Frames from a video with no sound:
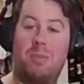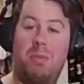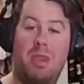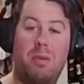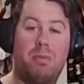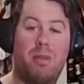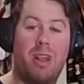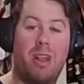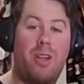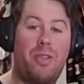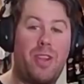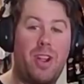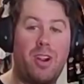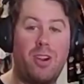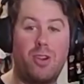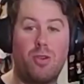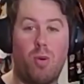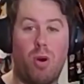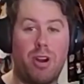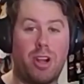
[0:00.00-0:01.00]
people out there
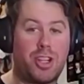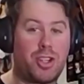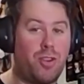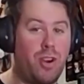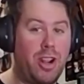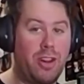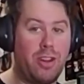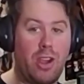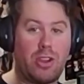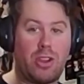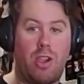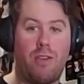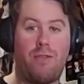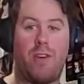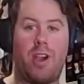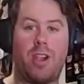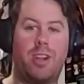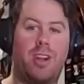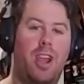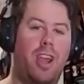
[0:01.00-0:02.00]
who want to train like they
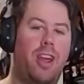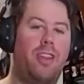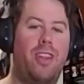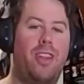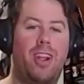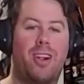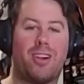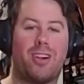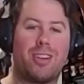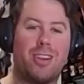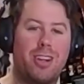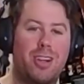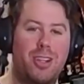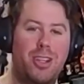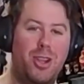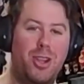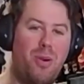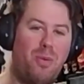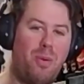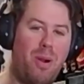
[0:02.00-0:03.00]
fight, and they're going
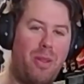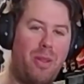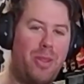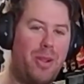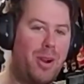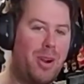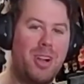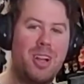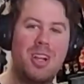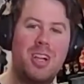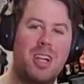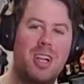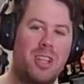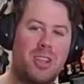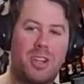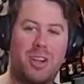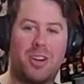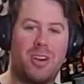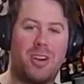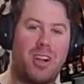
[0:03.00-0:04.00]
to, run their
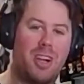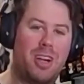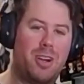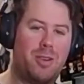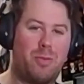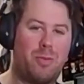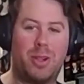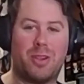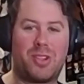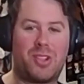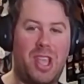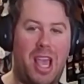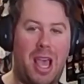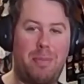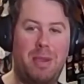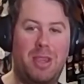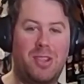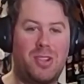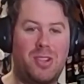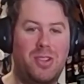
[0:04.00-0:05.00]
real
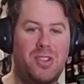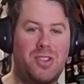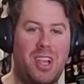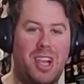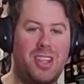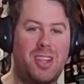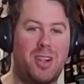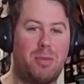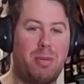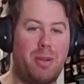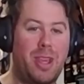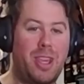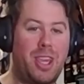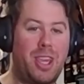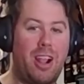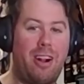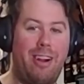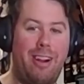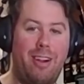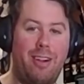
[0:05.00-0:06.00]
sappies inside their plate
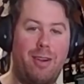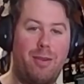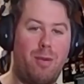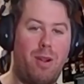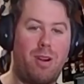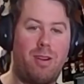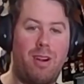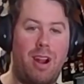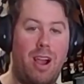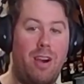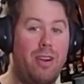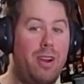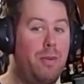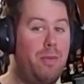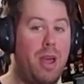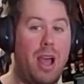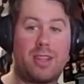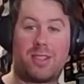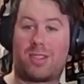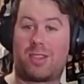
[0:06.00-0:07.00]
carrier and run around, and
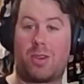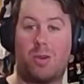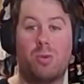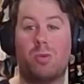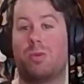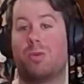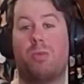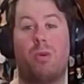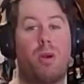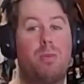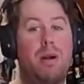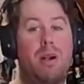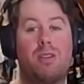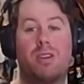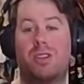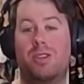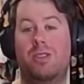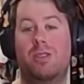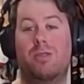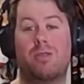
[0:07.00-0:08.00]
that's cool. More power
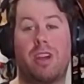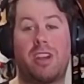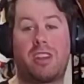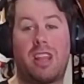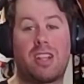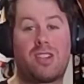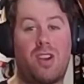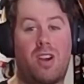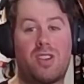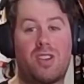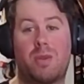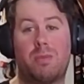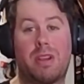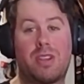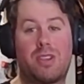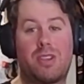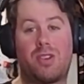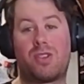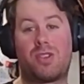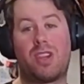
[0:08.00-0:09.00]
to you. Like, that's awesome
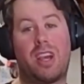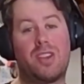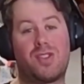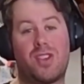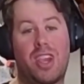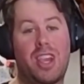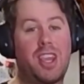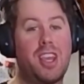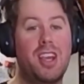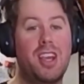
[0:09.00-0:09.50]
exercise. Like,